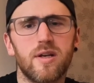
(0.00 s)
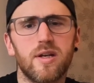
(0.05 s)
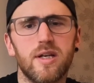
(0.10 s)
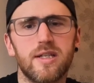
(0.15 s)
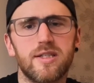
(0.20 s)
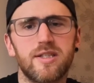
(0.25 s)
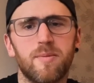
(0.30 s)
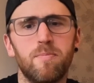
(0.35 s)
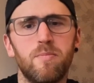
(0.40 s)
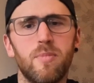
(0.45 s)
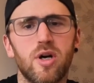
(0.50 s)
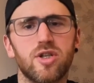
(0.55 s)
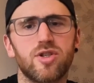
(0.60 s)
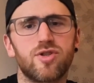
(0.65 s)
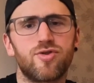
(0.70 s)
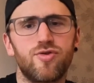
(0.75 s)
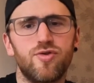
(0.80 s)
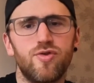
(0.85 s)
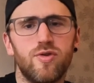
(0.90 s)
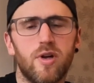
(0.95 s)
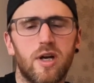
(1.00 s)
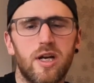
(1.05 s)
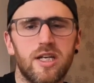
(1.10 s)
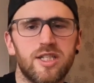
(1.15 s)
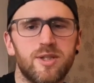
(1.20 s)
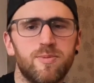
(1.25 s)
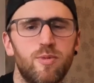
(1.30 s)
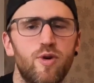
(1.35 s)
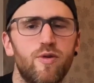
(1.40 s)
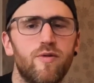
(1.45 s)
it's a much
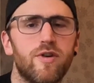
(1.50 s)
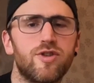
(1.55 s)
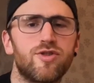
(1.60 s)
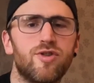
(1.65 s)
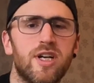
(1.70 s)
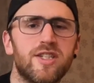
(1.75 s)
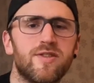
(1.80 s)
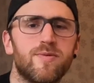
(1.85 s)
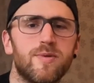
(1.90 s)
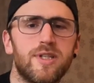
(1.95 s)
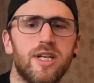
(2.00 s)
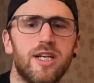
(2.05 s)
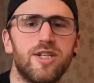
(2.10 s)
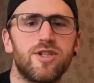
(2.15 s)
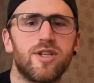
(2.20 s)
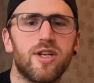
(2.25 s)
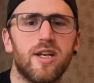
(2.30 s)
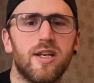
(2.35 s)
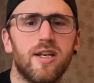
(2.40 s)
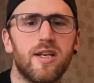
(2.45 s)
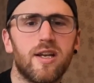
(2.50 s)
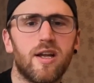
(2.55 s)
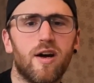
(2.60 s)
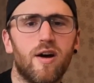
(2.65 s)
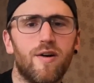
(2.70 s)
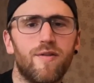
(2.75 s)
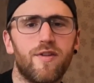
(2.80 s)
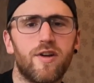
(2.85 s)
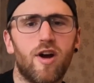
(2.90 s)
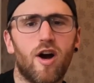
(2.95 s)
smoother transportation
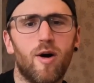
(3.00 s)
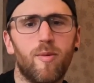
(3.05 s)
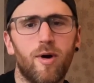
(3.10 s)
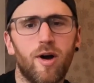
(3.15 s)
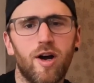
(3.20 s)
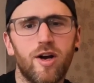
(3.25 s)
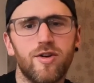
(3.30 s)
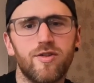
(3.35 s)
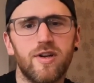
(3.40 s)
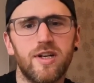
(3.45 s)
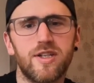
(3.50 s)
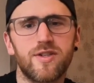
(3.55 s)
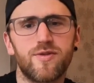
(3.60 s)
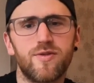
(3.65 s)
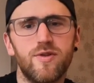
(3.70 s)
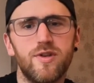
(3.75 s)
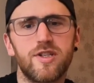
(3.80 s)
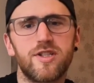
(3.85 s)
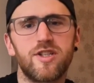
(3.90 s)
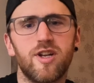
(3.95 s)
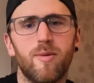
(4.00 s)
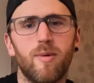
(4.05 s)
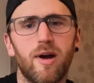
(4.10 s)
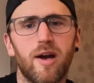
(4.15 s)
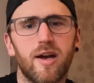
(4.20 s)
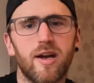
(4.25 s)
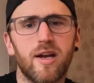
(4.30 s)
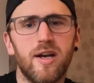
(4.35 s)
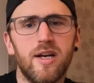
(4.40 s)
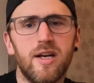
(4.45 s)
of the carbohydrates through the
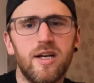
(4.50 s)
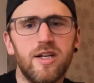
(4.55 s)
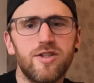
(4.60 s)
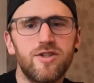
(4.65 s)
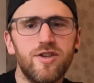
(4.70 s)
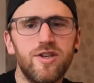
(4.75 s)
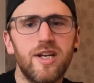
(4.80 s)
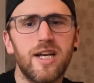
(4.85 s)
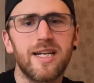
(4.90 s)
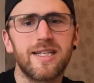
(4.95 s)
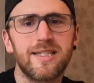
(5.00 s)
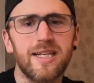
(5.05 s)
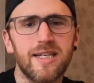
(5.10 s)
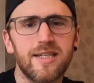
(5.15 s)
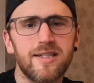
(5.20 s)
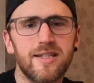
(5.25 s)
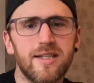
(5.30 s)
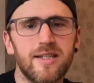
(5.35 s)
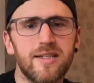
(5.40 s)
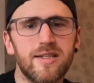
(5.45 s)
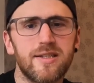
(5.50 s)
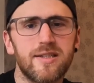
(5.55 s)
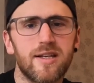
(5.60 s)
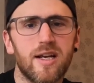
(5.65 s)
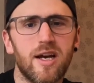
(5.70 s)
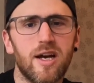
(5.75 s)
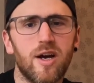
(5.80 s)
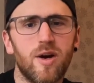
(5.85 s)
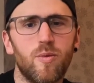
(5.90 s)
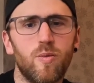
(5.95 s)
stomach to the intestines,
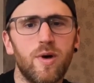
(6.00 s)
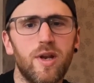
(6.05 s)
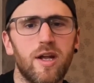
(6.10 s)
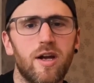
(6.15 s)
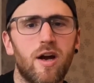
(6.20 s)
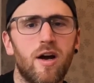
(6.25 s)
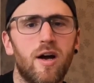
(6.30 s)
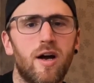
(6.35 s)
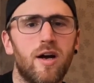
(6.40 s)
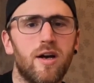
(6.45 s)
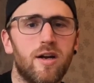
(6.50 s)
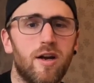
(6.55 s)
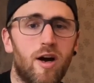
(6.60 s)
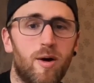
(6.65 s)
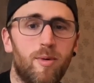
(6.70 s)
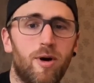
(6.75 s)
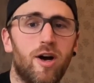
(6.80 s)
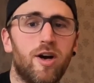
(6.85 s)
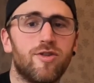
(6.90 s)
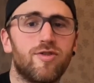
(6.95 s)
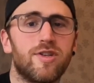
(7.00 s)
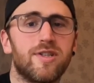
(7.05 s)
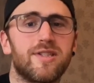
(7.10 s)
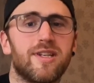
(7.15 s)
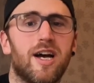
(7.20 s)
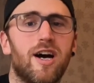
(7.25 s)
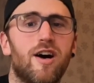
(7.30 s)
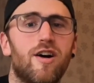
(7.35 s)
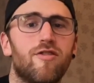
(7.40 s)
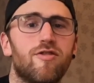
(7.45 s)
where the carbohydrates
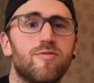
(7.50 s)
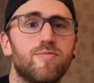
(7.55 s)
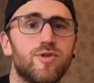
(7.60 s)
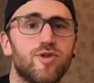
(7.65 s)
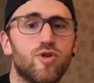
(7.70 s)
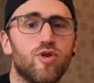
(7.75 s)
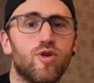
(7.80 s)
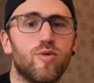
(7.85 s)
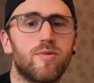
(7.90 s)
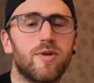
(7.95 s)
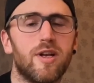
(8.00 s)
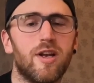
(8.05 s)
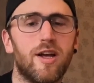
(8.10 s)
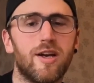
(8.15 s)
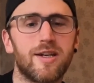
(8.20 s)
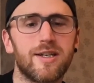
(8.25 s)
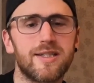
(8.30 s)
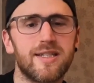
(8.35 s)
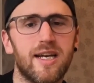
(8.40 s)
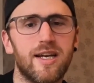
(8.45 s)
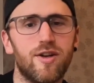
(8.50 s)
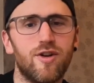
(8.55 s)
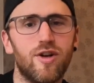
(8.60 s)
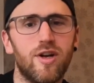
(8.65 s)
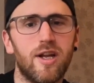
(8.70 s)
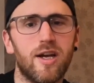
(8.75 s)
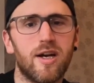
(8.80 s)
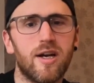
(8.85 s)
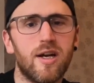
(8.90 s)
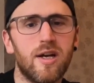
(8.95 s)
are absorbed, like I said
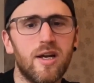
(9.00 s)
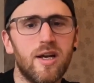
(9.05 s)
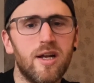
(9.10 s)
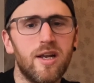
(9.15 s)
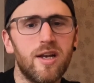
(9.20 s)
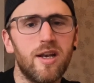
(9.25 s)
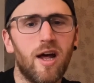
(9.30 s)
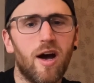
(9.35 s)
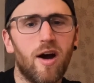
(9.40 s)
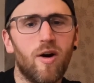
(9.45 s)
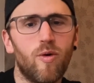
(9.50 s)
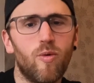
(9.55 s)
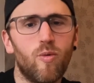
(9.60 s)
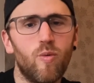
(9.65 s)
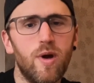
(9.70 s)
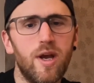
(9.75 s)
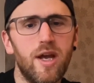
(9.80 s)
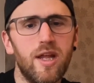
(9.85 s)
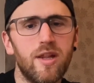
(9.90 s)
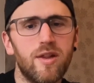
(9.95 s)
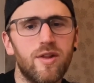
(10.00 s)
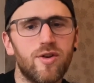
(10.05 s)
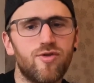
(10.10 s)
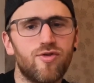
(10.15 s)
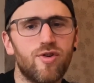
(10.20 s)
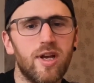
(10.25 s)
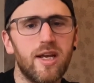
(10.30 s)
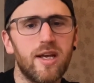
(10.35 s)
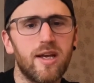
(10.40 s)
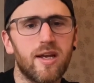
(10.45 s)
earlier. Now, where the
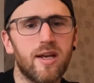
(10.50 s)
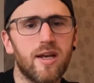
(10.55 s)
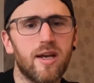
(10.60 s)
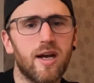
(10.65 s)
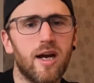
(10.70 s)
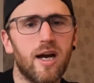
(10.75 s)
drink